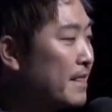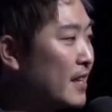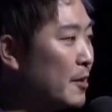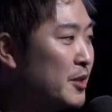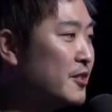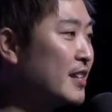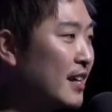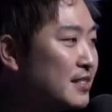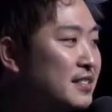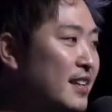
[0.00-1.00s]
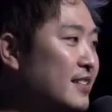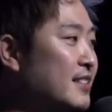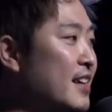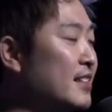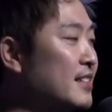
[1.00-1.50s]
And we got to understand
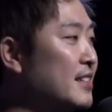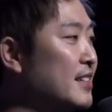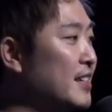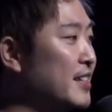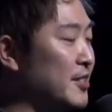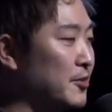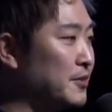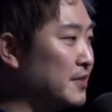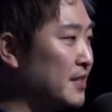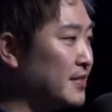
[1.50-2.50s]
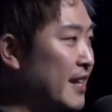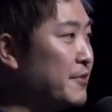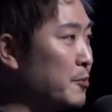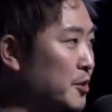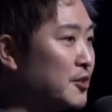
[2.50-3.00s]
that, you know, David
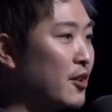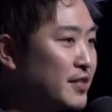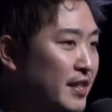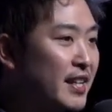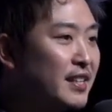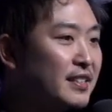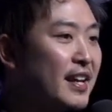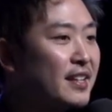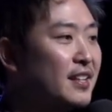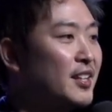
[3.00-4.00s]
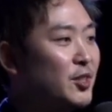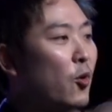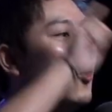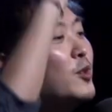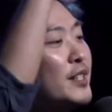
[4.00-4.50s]
was not saying that the
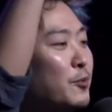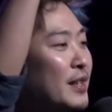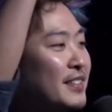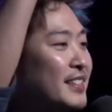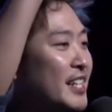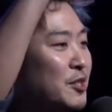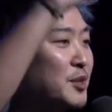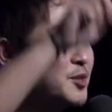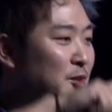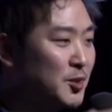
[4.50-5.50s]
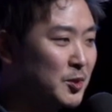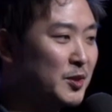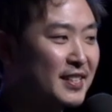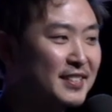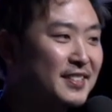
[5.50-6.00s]
only one thing that he wants to do
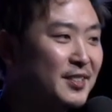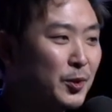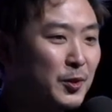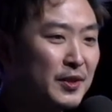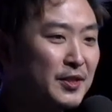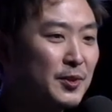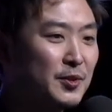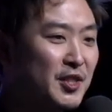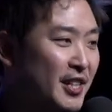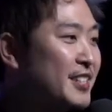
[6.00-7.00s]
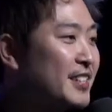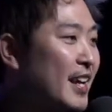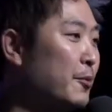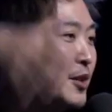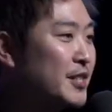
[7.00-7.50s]
is go into church
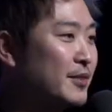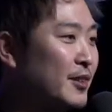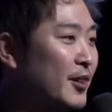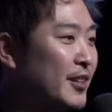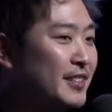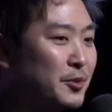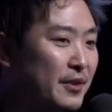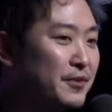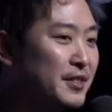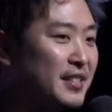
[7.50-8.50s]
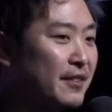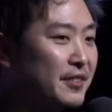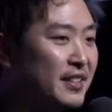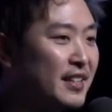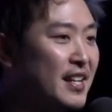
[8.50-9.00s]
and worship the Lord
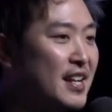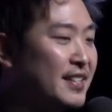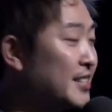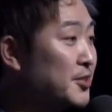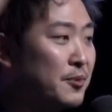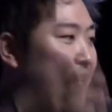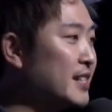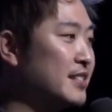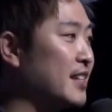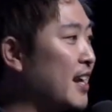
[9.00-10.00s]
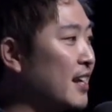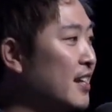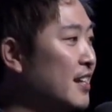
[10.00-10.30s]
24/7. That's not what he's saying.